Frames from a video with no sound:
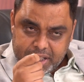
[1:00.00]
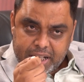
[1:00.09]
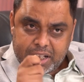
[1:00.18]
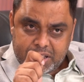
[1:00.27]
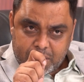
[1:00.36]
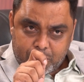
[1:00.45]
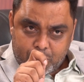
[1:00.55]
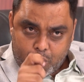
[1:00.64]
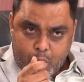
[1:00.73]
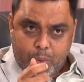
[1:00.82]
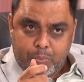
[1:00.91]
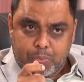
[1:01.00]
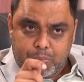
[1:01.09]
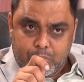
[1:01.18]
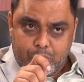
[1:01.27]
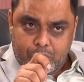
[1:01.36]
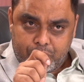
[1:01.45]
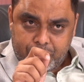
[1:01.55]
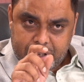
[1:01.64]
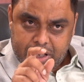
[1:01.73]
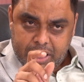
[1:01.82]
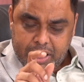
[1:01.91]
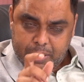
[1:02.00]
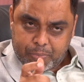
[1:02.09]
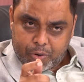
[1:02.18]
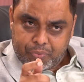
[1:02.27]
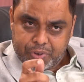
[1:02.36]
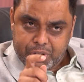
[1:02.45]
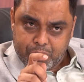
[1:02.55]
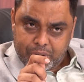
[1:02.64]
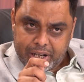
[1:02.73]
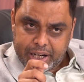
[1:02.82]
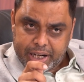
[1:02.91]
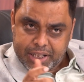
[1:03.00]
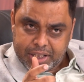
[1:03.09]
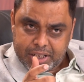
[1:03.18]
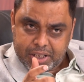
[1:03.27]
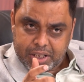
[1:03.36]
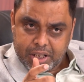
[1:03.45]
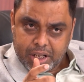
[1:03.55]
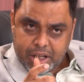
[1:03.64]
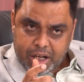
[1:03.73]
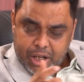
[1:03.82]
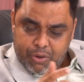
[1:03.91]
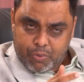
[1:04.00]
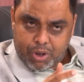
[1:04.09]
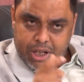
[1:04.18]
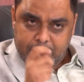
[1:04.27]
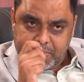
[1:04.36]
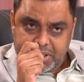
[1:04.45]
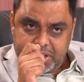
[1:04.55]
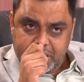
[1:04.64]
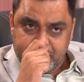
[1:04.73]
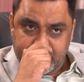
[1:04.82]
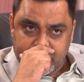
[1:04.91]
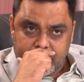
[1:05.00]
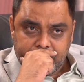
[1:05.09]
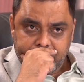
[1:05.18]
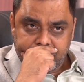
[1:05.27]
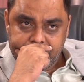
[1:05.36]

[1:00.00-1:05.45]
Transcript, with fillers: there some knob with the help of which you can adjust at what time the seed will come?